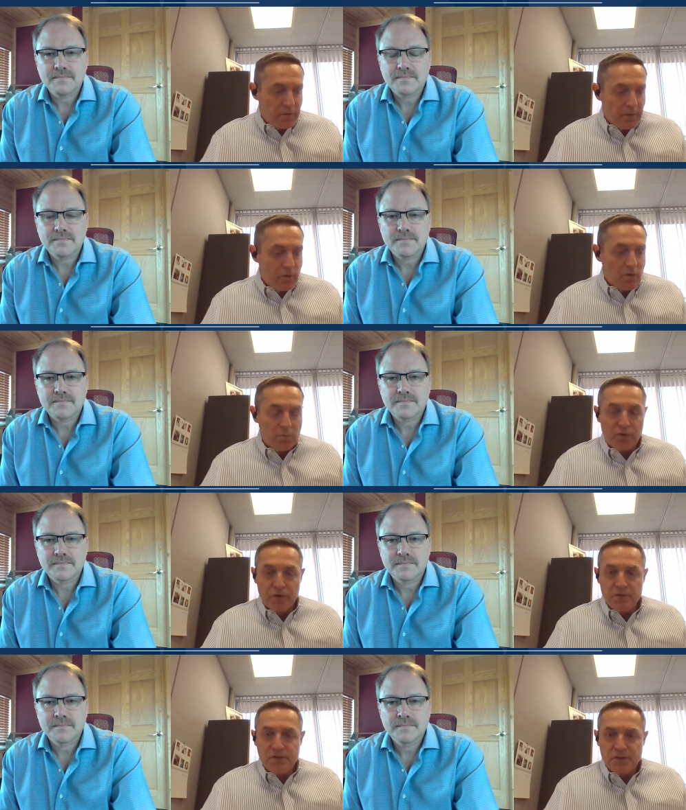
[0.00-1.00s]
Speaker 1: with local
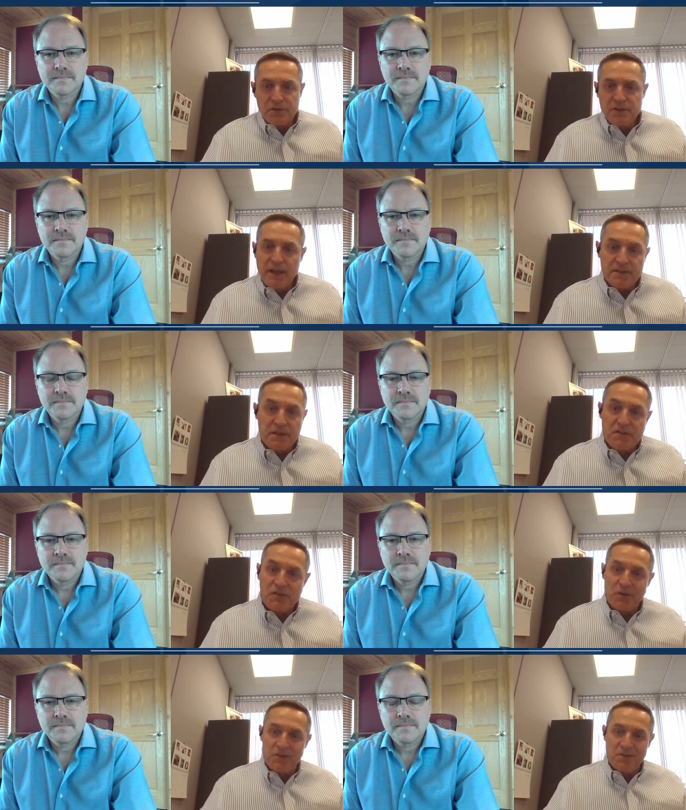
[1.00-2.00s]
producers as they
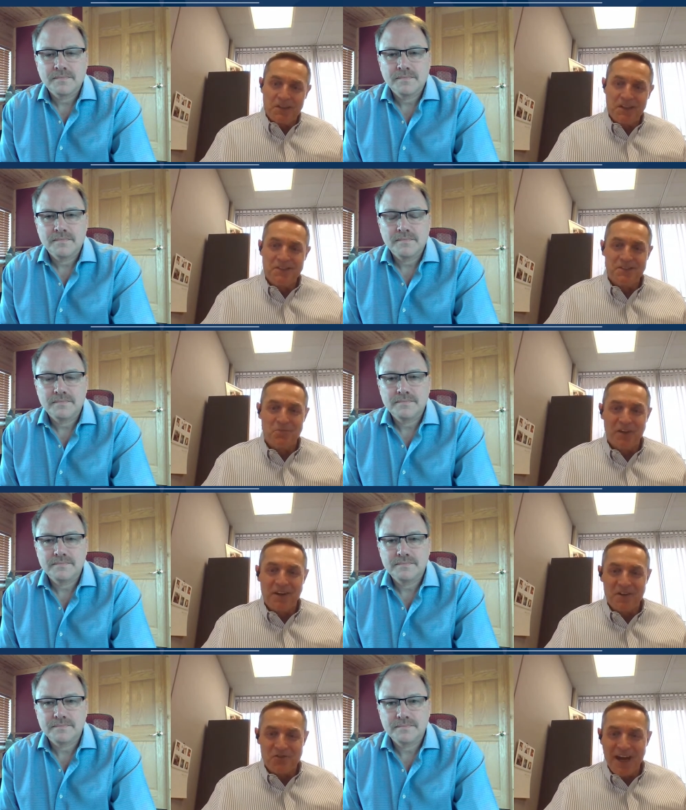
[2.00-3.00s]
started to, to
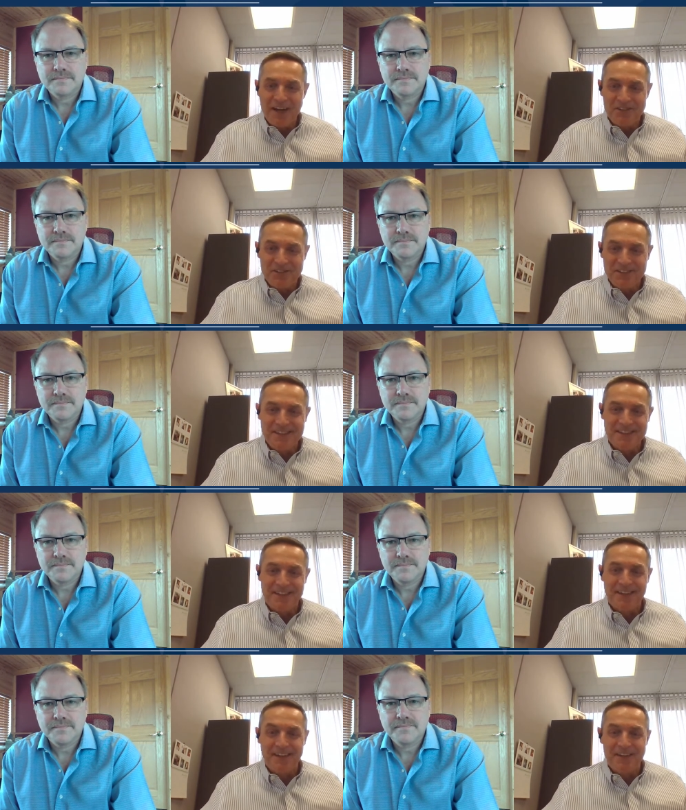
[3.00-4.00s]
bring on
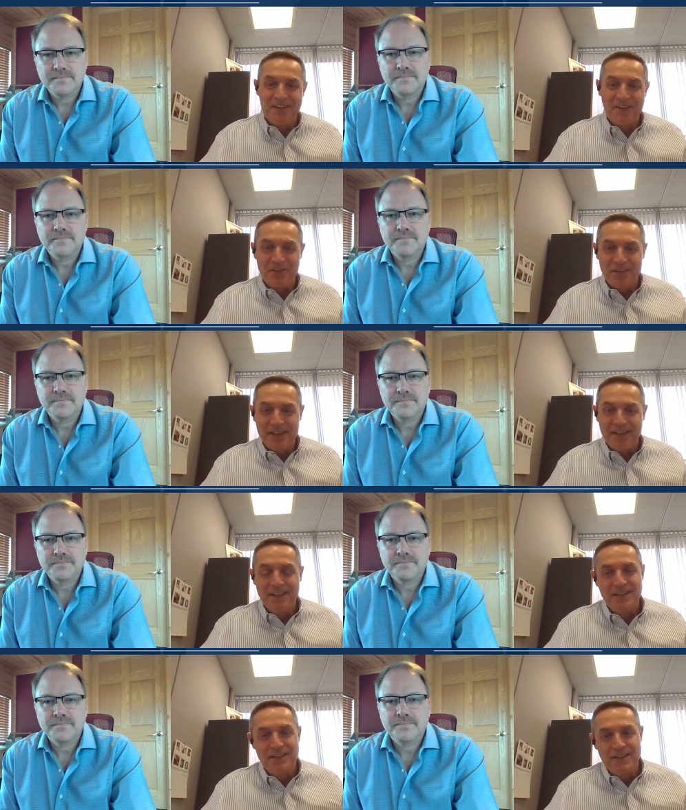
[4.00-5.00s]
tractors uh, in the
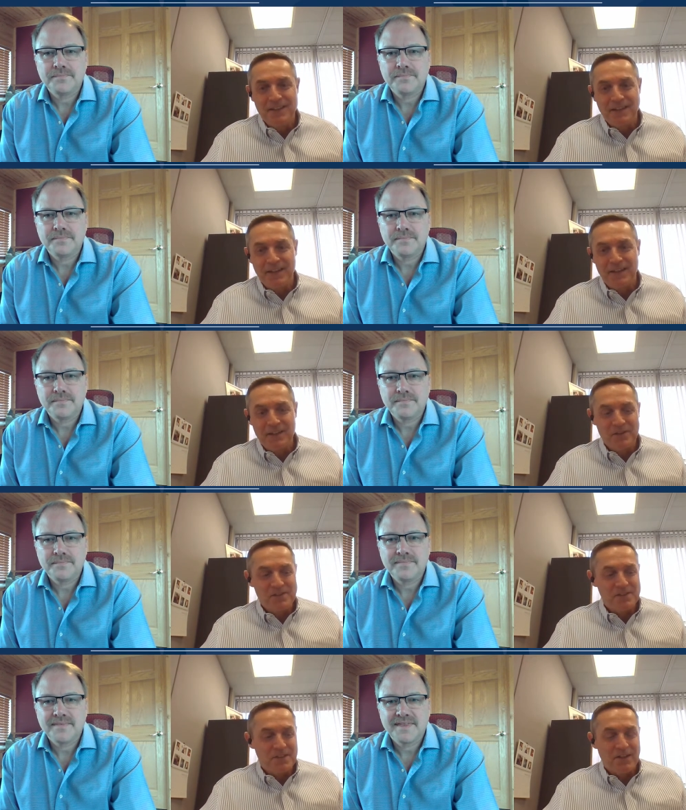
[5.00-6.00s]
early uh,
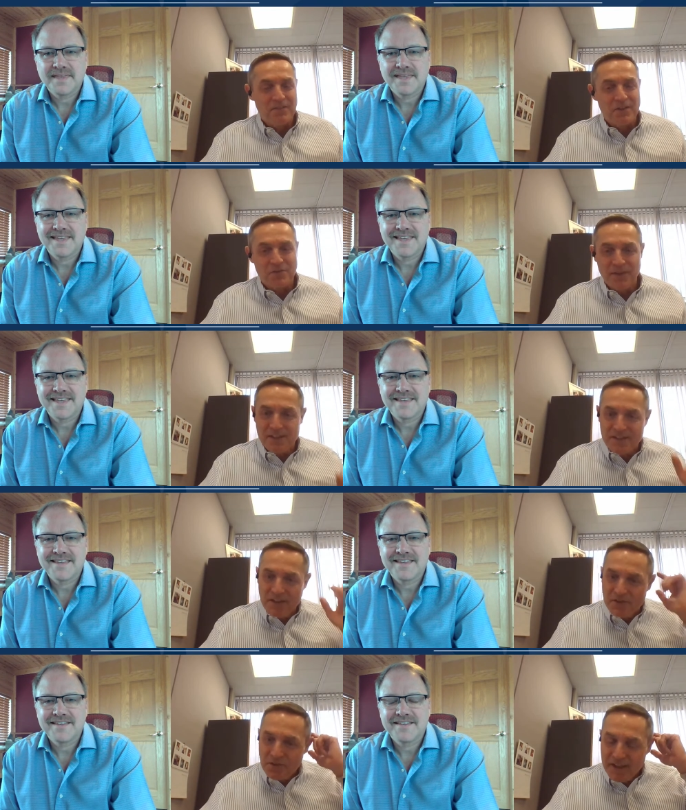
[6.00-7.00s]
years of the twentieth
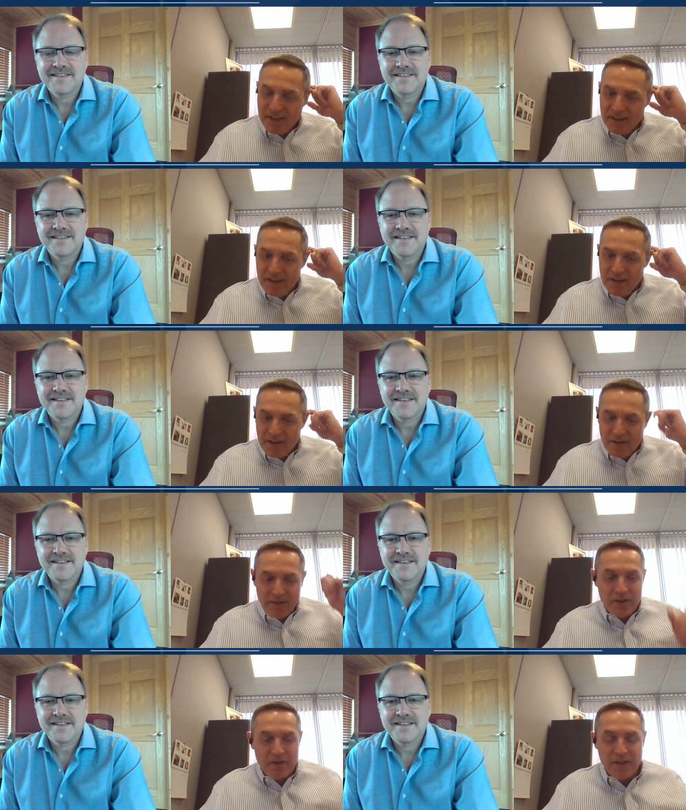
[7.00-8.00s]
century.
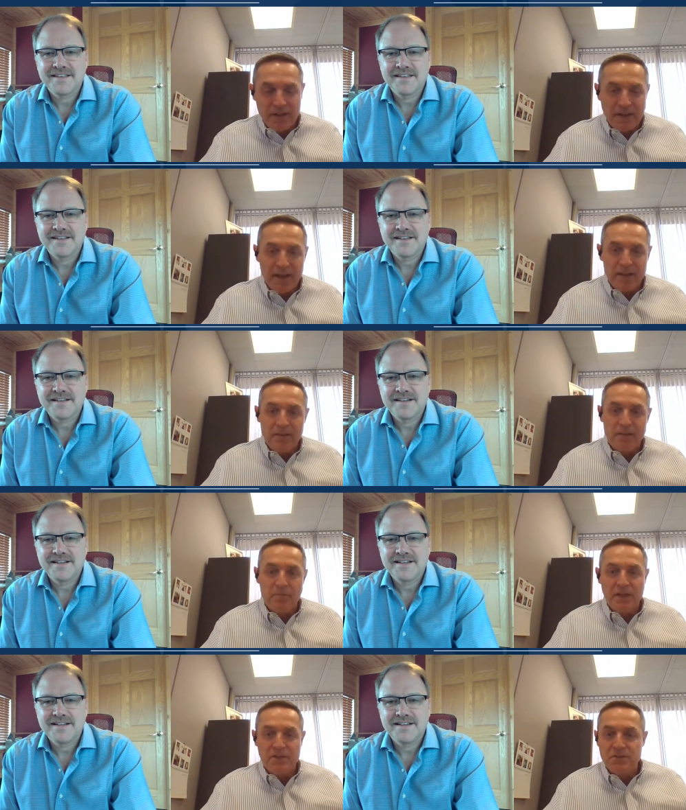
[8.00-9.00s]
They couldn't get
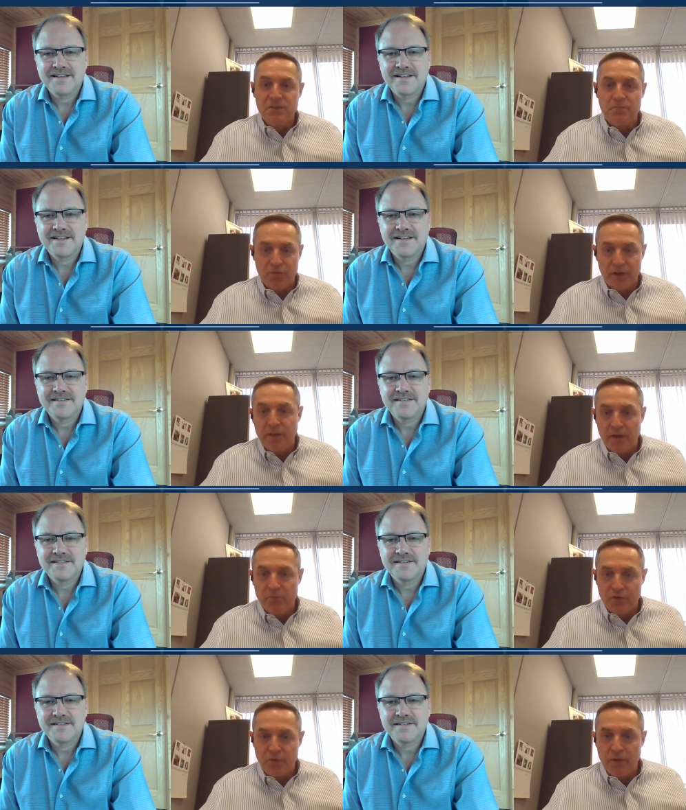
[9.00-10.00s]
the majors to bring
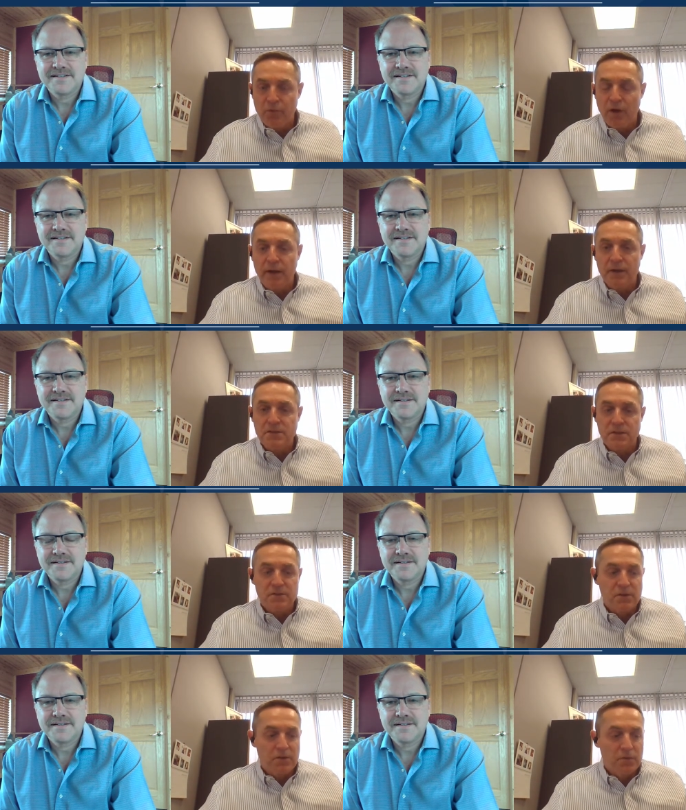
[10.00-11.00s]
them petroleum products.
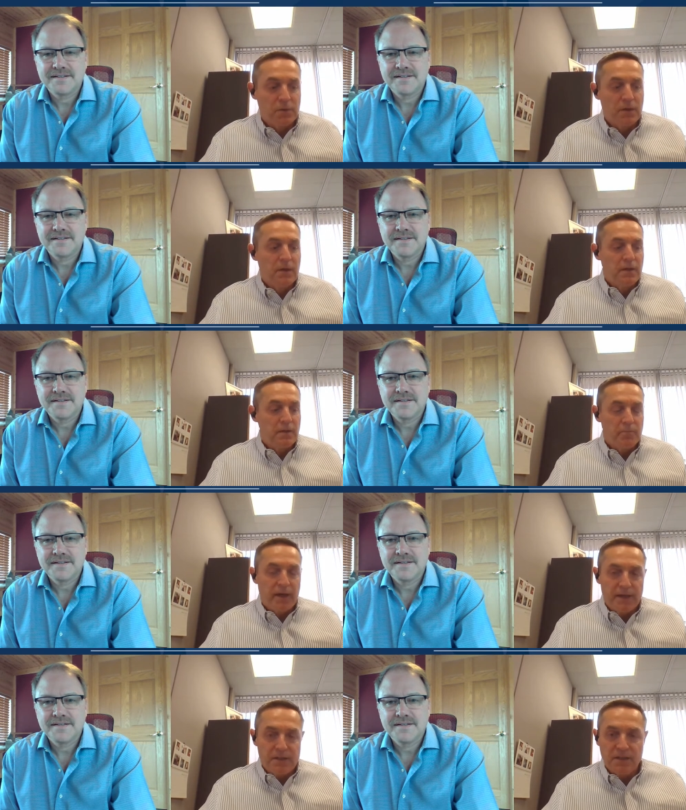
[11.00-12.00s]
And so they
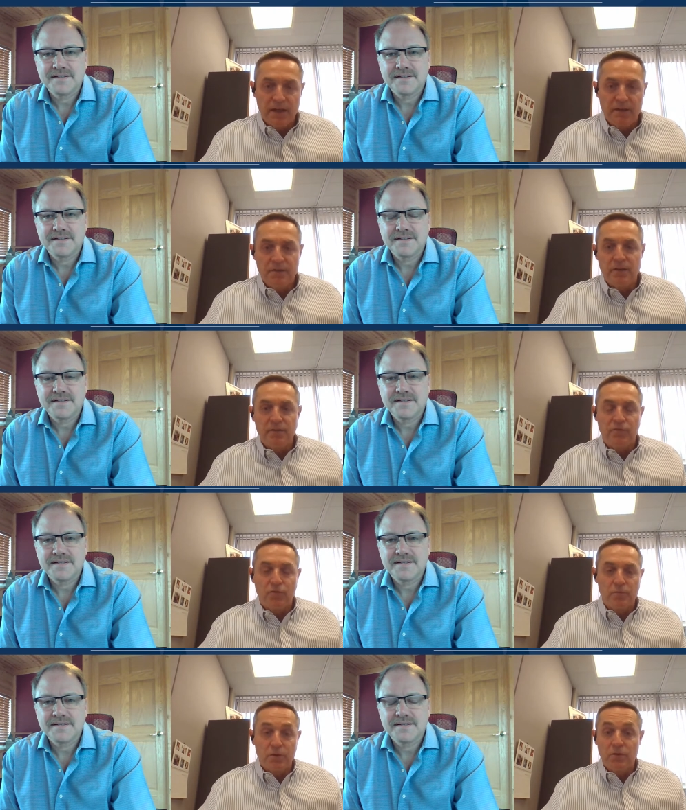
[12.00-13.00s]
banded together, they
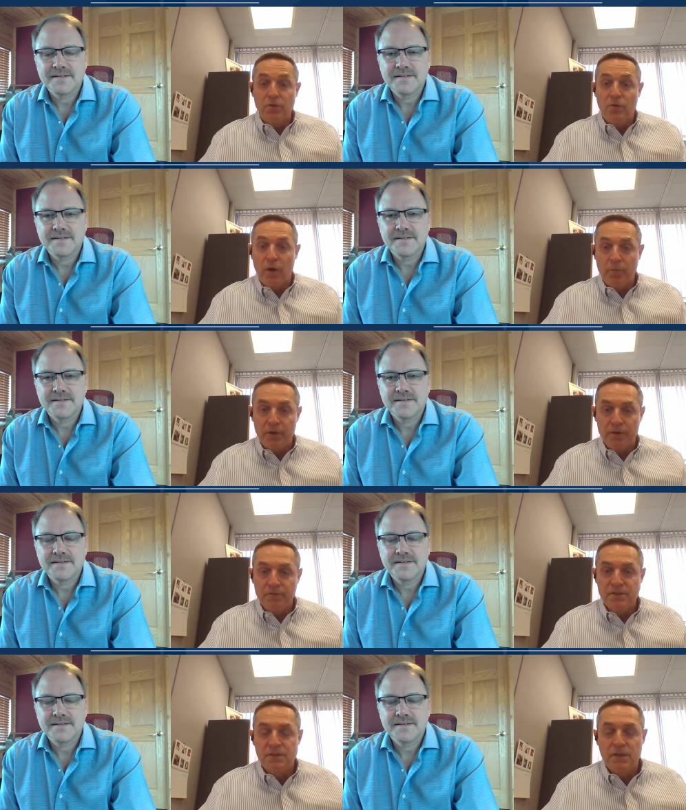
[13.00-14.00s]
formed local
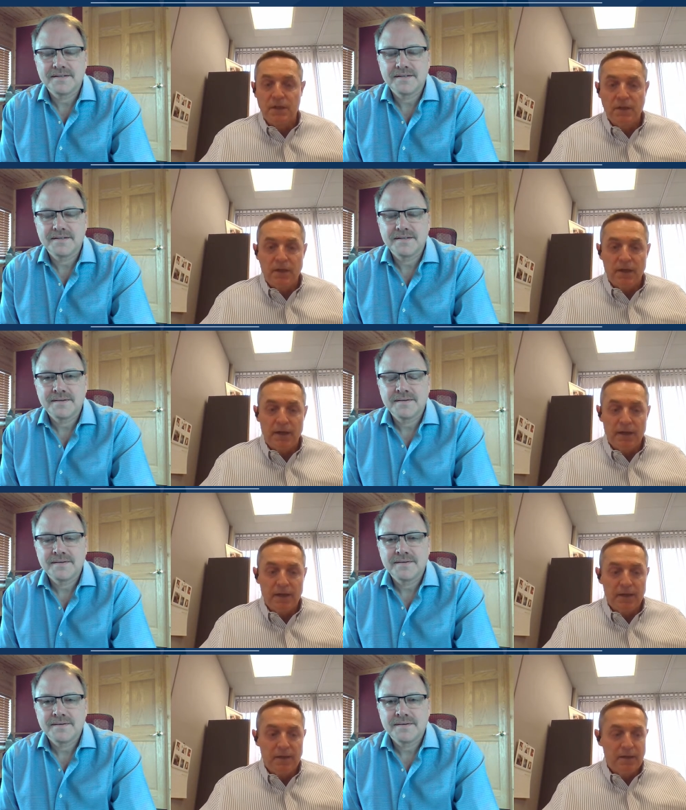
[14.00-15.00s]
cooperatives
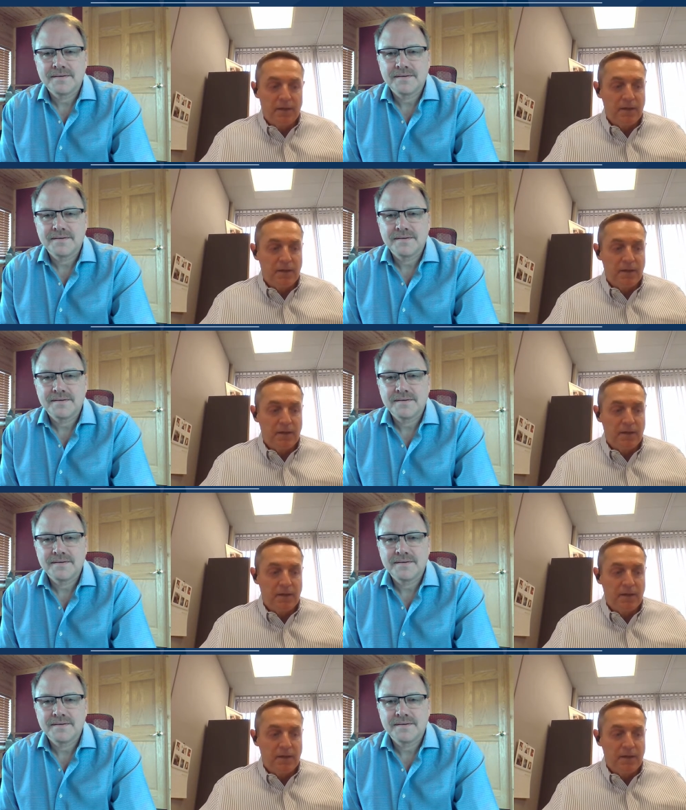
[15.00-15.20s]
uh,